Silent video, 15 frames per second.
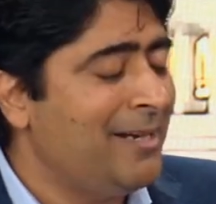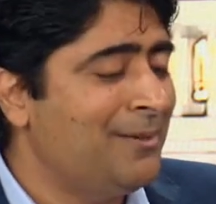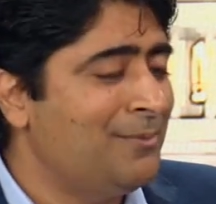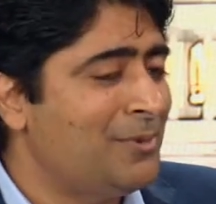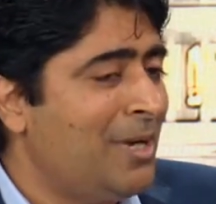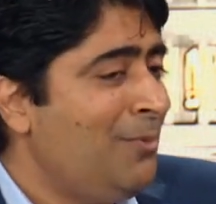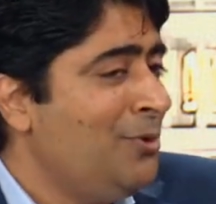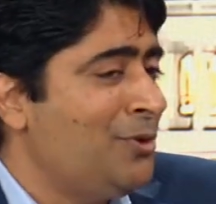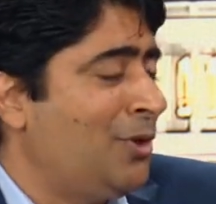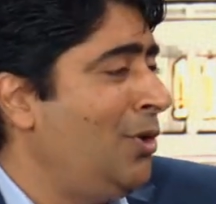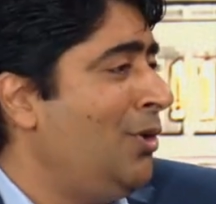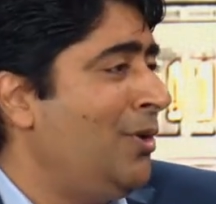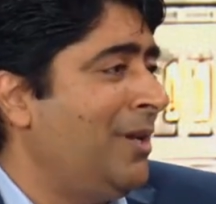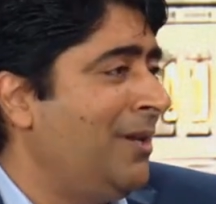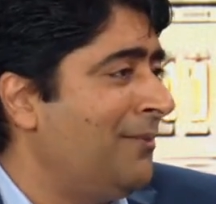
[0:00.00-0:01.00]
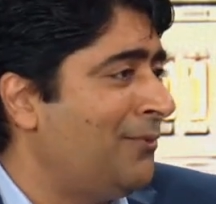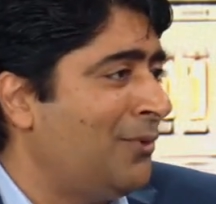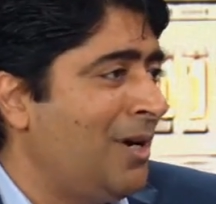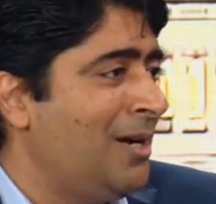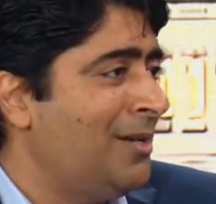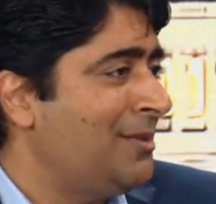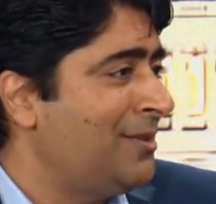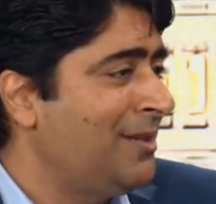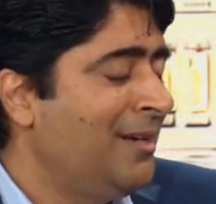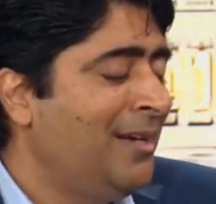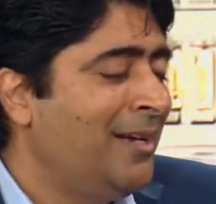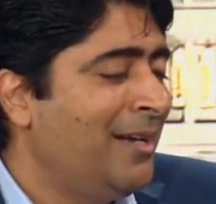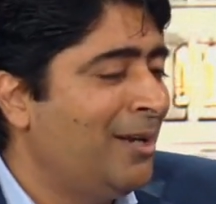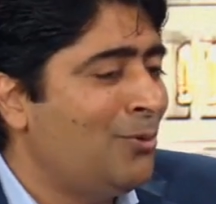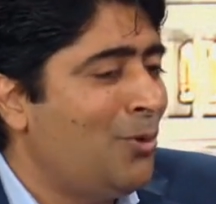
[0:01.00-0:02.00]
And cybersecurity for us
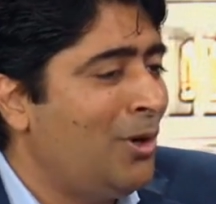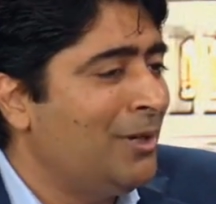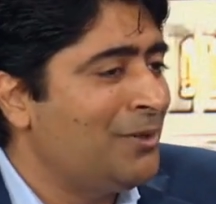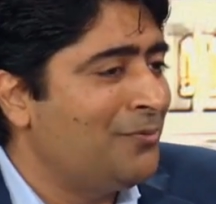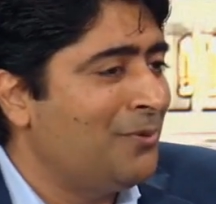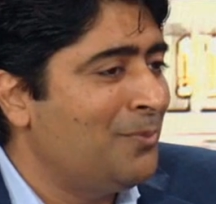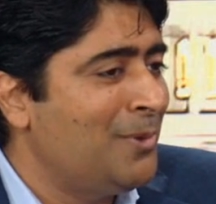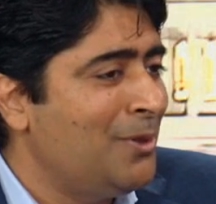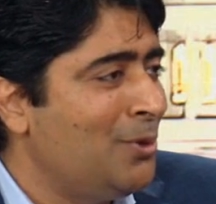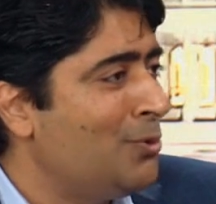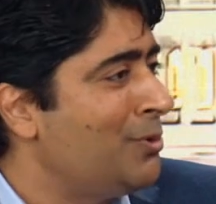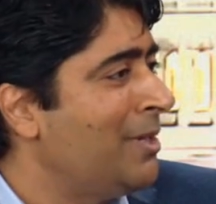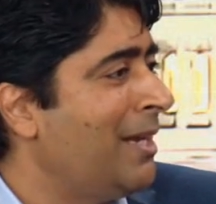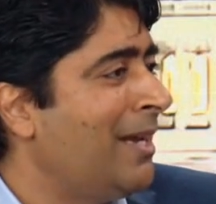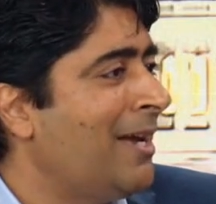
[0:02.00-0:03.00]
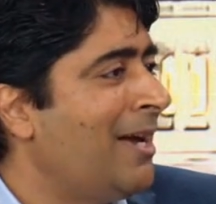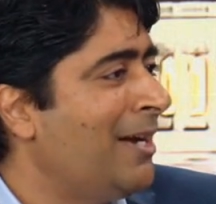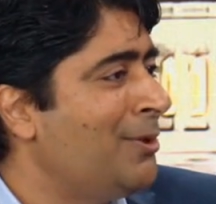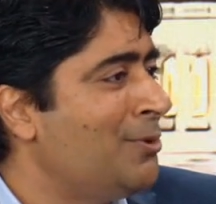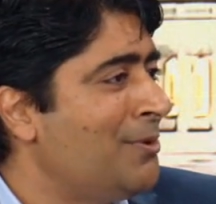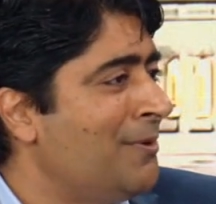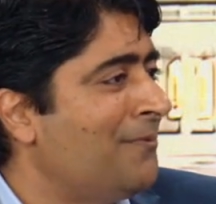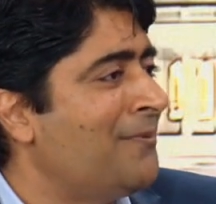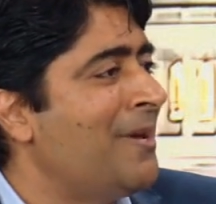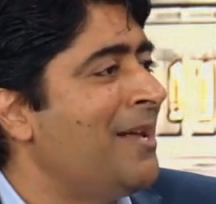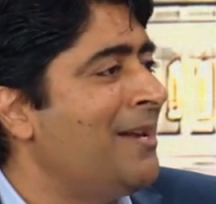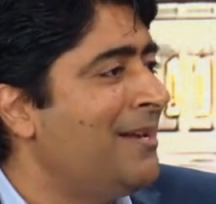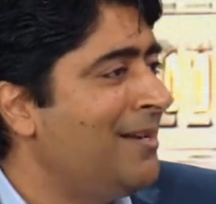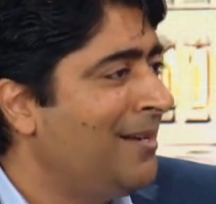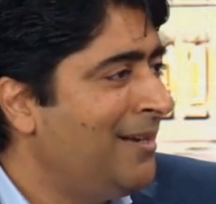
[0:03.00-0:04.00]
at Qualys, we've been using AI to
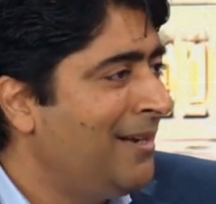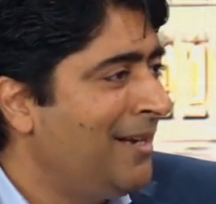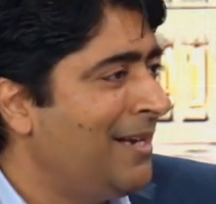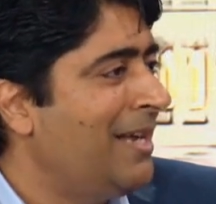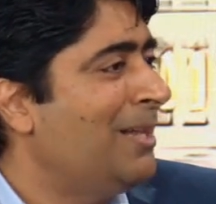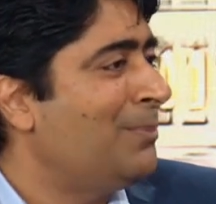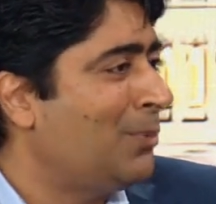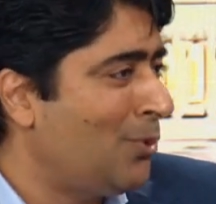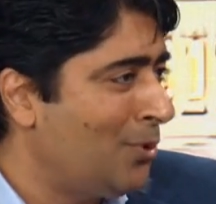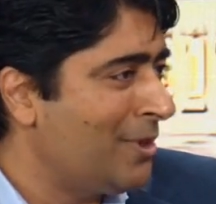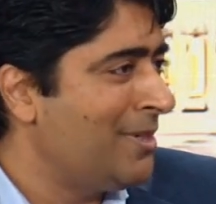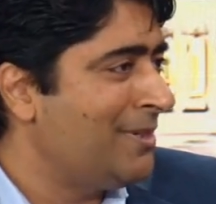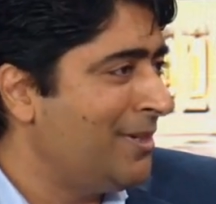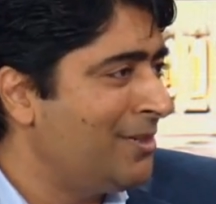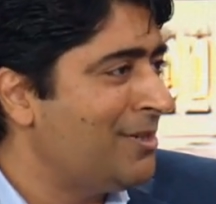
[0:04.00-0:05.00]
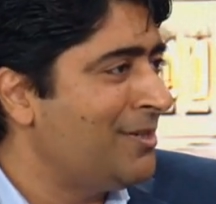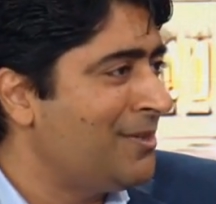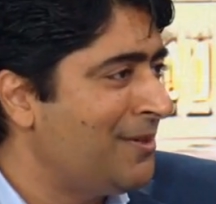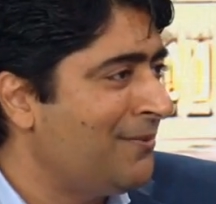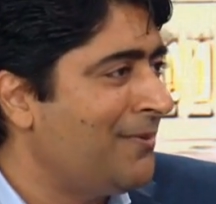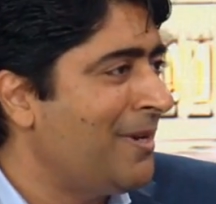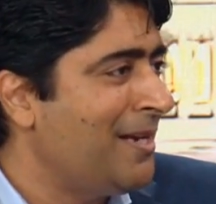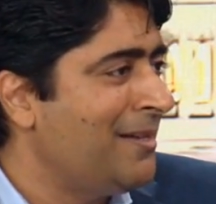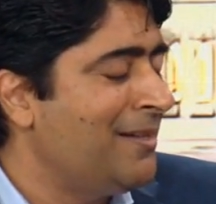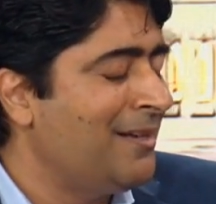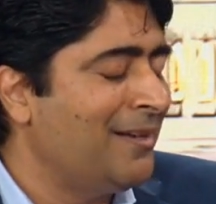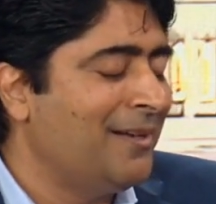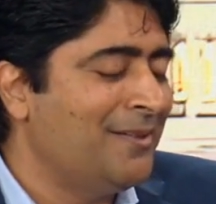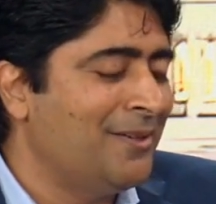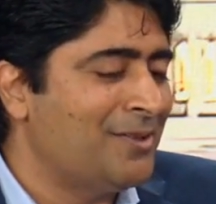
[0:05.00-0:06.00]
defend and help our organizations defend
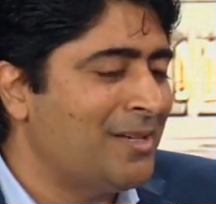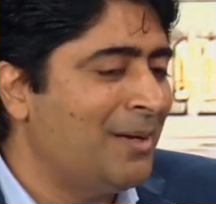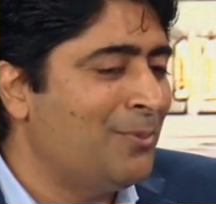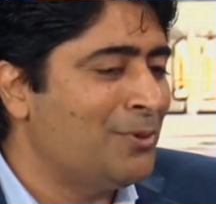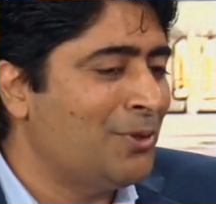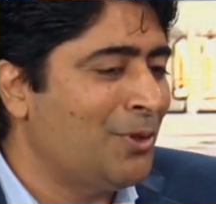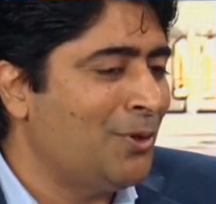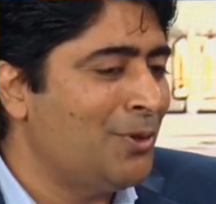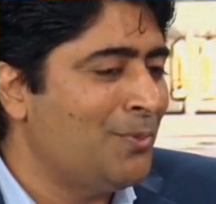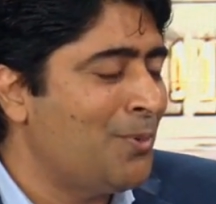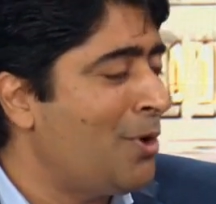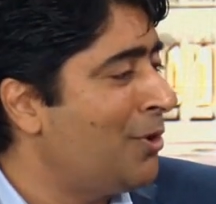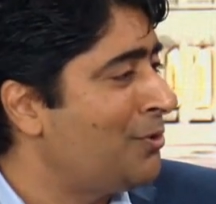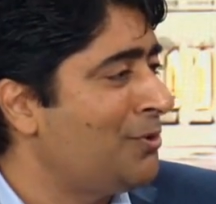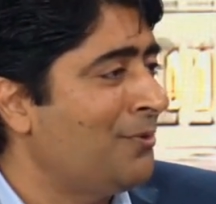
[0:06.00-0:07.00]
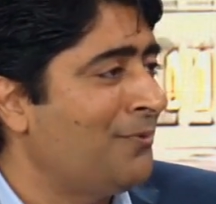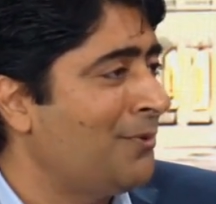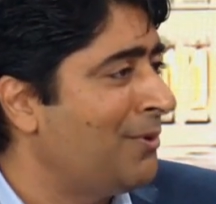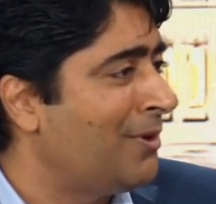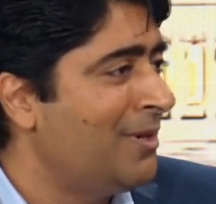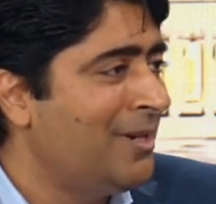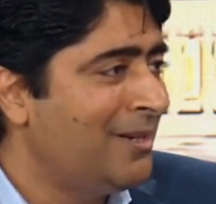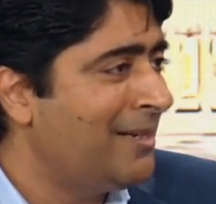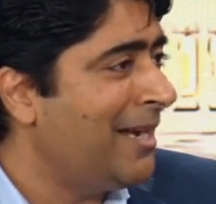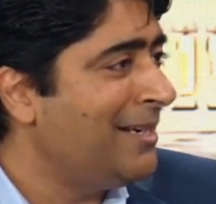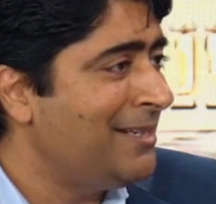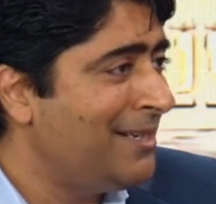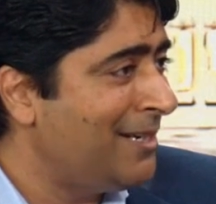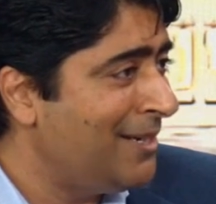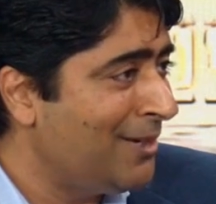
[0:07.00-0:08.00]
their cybersecurity posture for
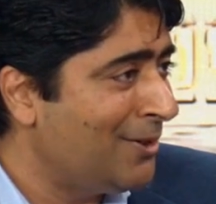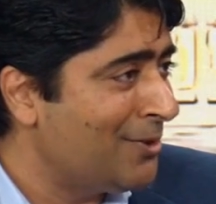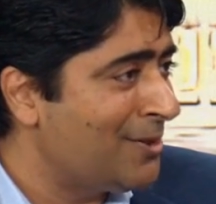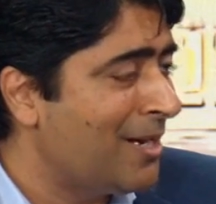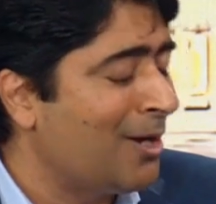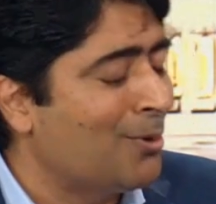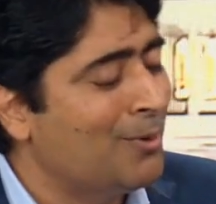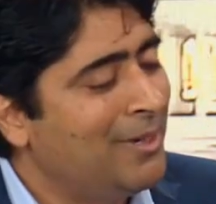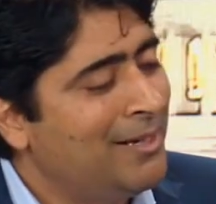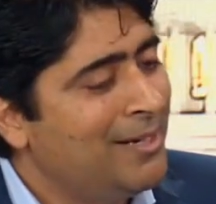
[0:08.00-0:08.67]
19 years now.